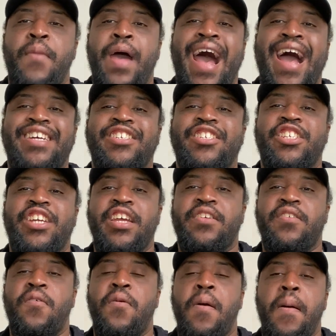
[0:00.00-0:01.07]
Ice
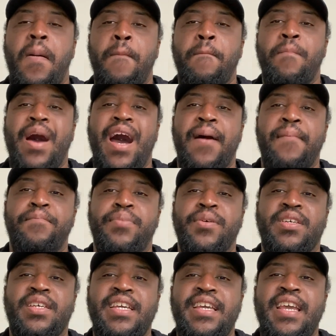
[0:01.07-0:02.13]
Shaker,
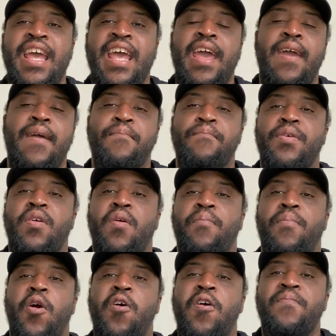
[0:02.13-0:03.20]
MyBookie, and
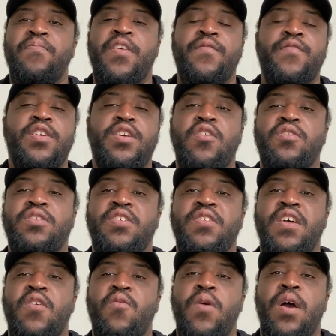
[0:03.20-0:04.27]
Built Bar. If you go to
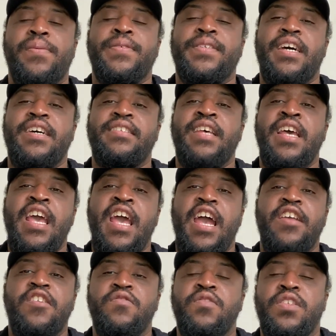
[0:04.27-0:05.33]
their websites
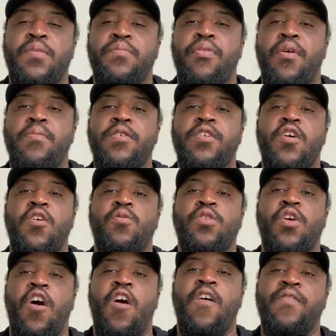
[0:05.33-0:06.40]
and use the promo
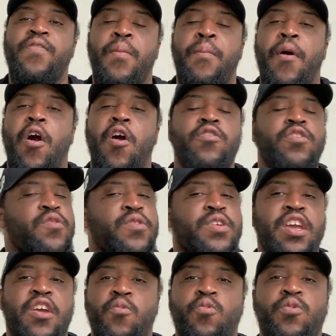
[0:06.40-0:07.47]
code Off the Ball, you
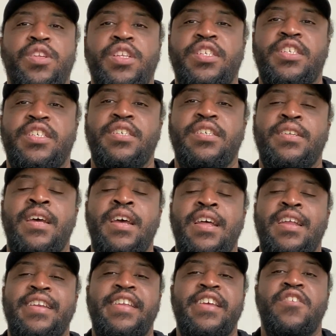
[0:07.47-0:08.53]
get really good
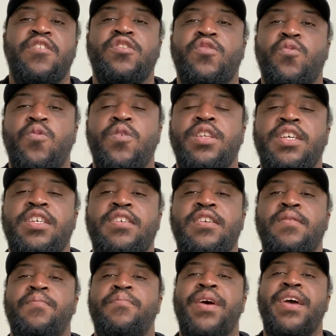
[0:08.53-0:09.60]
deals, really
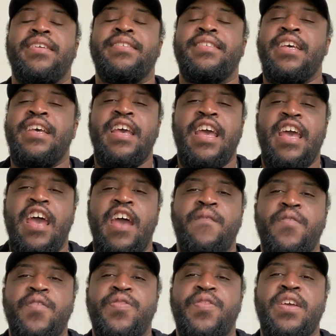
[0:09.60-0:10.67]
good bets,
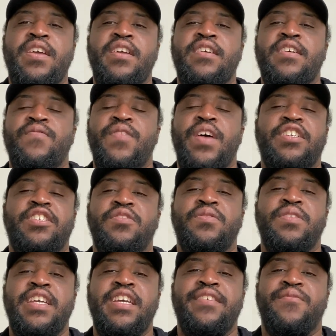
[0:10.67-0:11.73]
everything that you
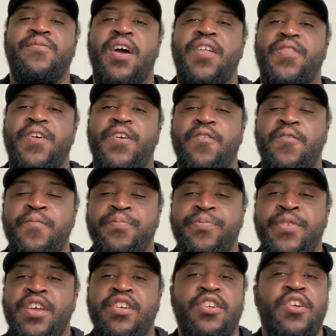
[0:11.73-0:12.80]
need right there.
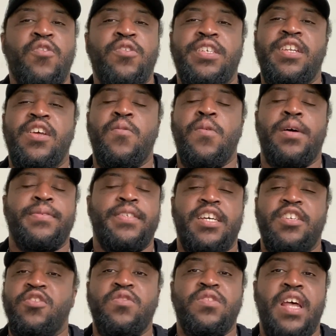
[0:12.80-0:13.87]
Go to their
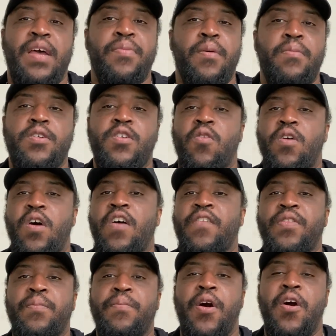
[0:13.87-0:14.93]
websites, use that promo code
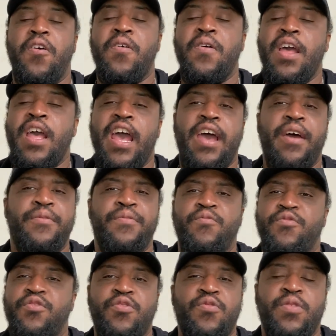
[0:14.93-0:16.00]
Off the Ball,
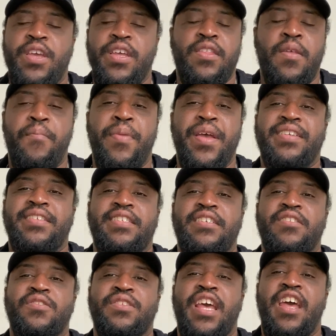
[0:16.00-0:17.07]
and you get the best
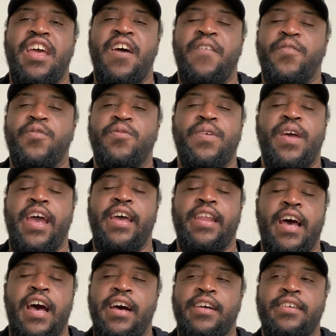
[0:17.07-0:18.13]
deals ever.
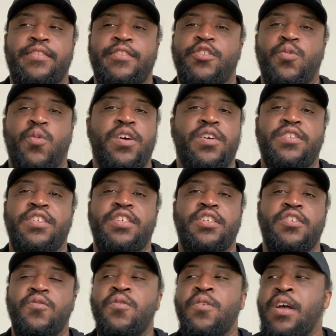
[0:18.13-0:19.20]
And I swear to
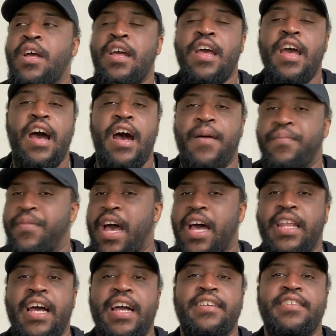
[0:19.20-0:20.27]
you, I'm
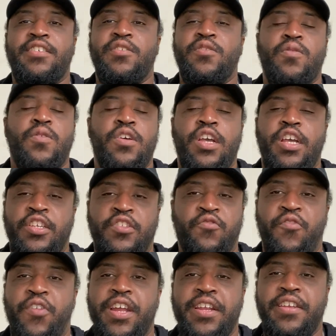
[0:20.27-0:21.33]
not lying to you, it's
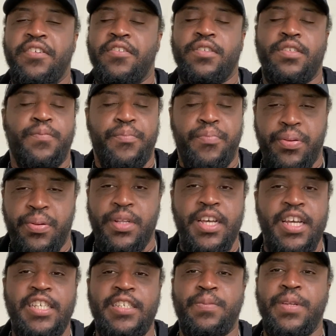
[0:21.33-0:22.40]
great deals.
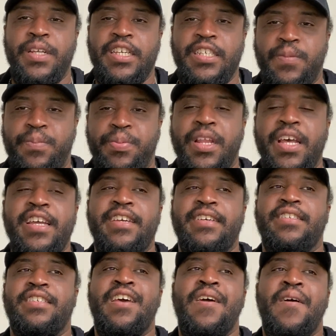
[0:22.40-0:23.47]
Please, please,
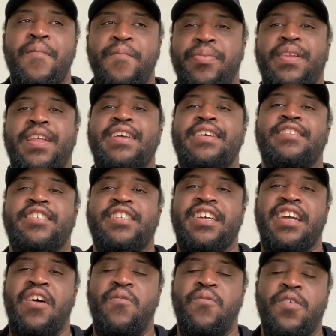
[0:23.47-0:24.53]
please, please
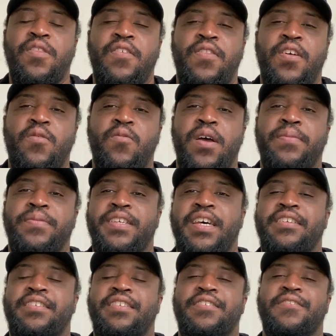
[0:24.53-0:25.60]
check out one of their
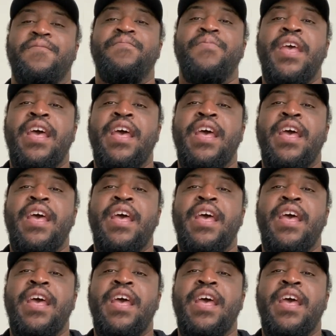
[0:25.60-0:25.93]
websites here.